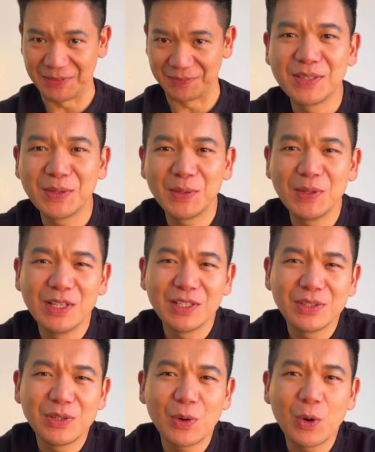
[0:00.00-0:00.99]
So
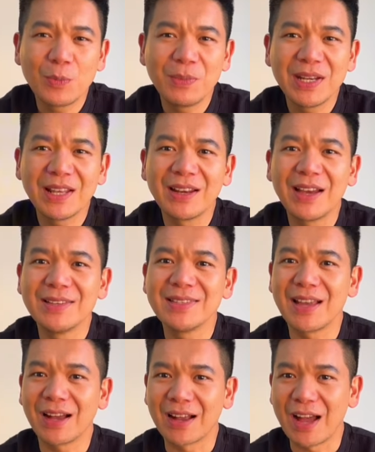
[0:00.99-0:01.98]
to open a
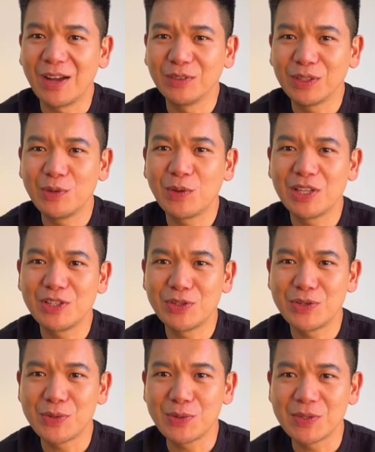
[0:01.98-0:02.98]
LISA account, you can
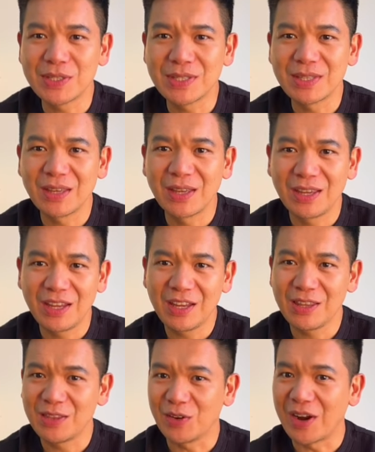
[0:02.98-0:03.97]
choose
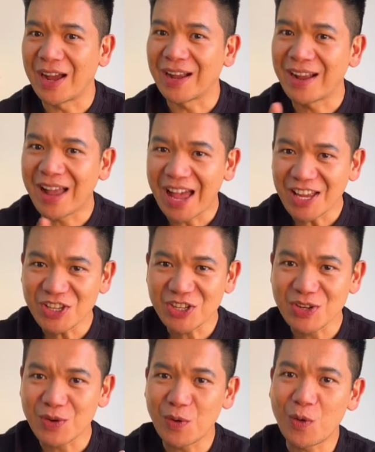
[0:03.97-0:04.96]
either a
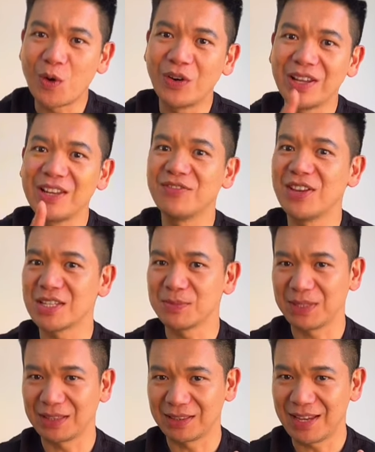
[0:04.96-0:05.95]
cash or
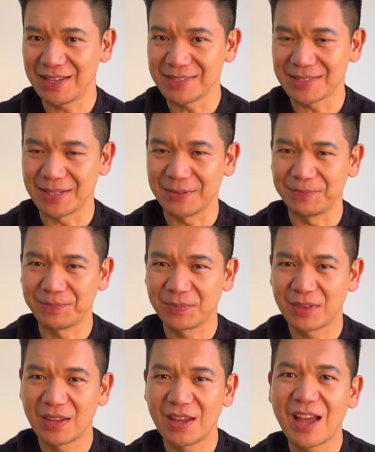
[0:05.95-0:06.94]
investment LISA.
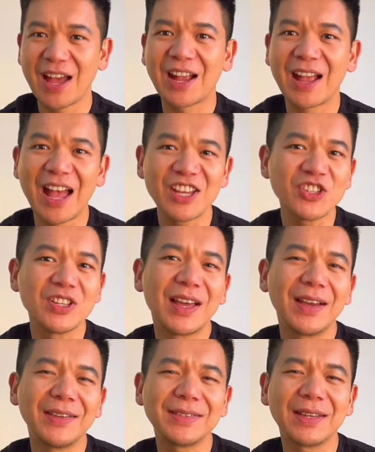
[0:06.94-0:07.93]
A cash
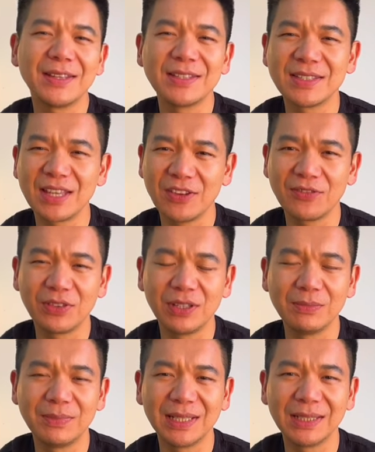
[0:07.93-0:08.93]
LISA is
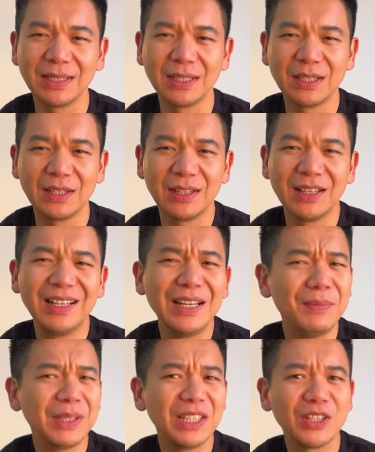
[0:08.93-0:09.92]
safer but
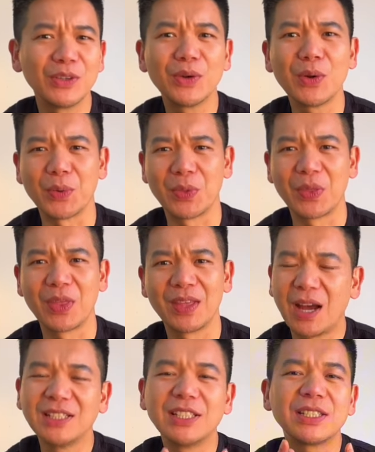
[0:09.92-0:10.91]
limited growth.
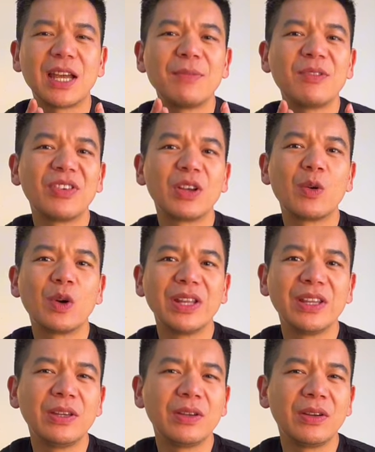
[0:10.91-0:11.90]
At the time of
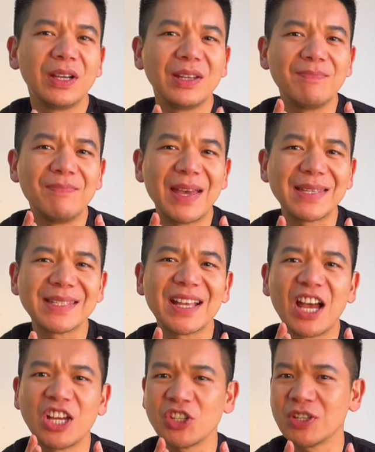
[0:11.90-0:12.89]
recording, here are the best
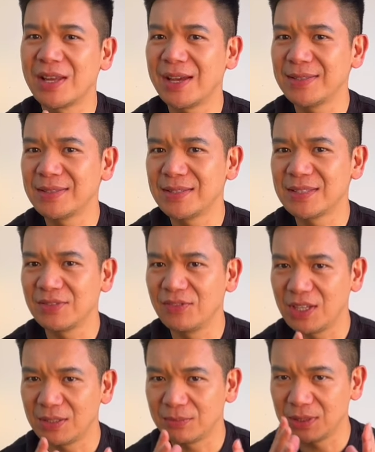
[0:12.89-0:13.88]
cash LISAs
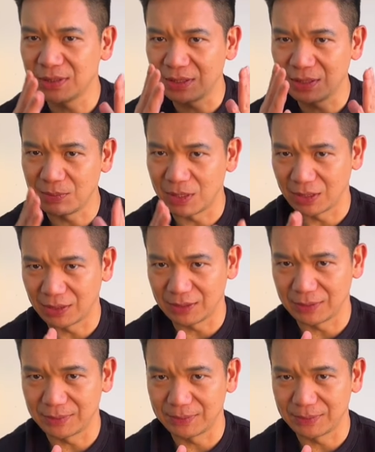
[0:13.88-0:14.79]
available in the market.